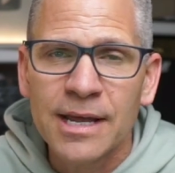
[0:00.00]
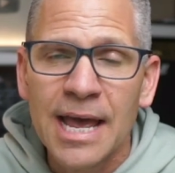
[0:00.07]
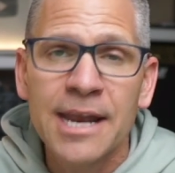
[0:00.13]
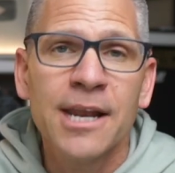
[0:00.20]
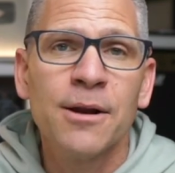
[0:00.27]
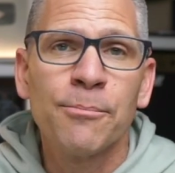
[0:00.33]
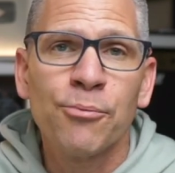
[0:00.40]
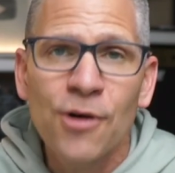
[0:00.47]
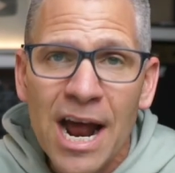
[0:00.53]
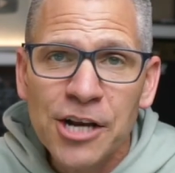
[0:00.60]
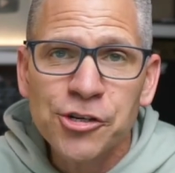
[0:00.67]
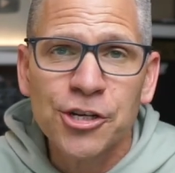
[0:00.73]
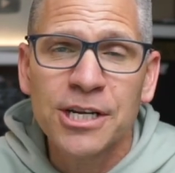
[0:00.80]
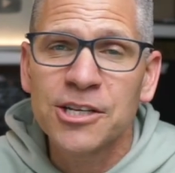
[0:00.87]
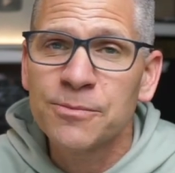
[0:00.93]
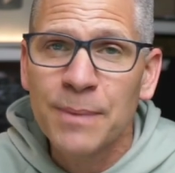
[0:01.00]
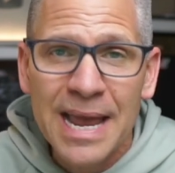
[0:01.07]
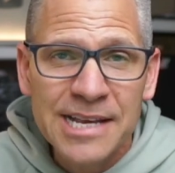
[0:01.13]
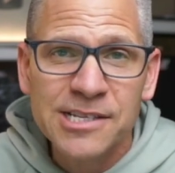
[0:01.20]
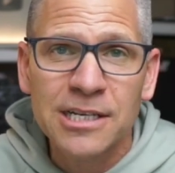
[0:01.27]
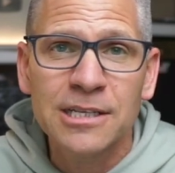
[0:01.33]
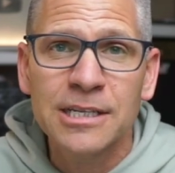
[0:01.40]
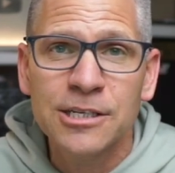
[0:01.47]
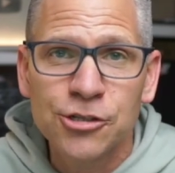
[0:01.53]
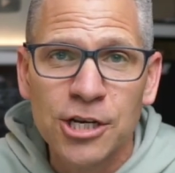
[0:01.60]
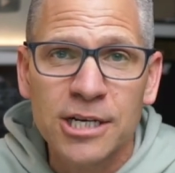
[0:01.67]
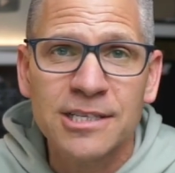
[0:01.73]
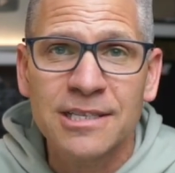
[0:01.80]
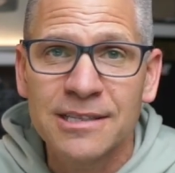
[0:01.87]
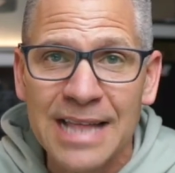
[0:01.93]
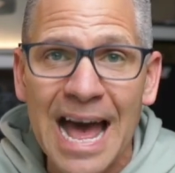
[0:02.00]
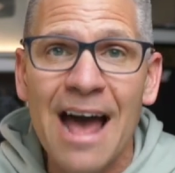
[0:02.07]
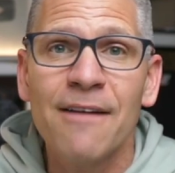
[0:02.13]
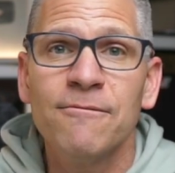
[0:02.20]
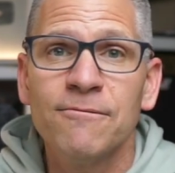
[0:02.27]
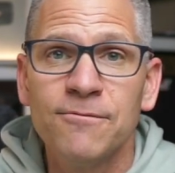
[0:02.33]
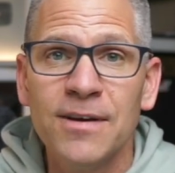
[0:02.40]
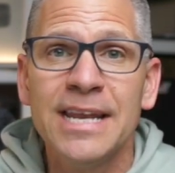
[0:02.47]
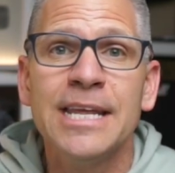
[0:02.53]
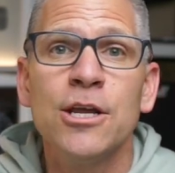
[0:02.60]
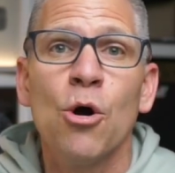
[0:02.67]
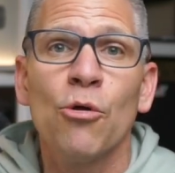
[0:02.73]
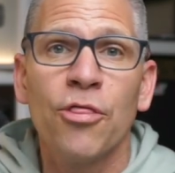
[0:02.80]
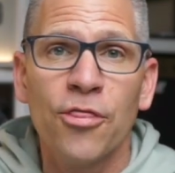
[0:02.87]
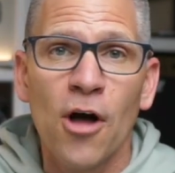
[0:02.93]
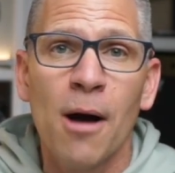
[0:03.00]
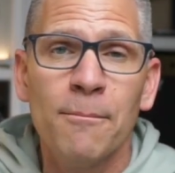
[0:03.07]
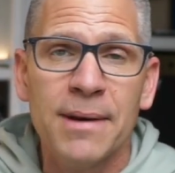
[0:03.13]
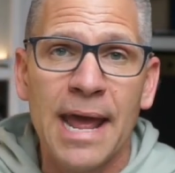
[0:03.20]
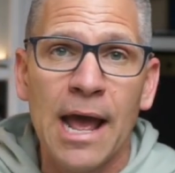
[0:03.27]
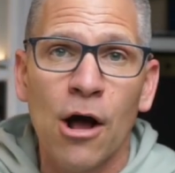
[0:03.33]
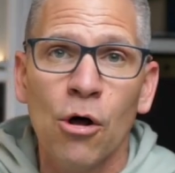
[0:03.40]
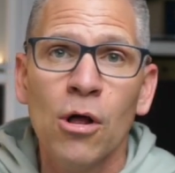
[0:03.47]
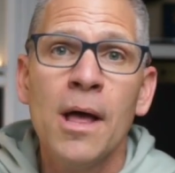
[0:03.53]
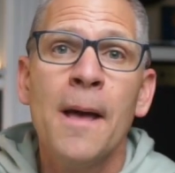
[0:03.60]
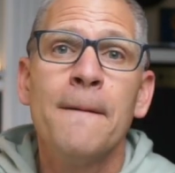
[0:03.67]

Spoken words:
And an impression is basically just that video thumbnail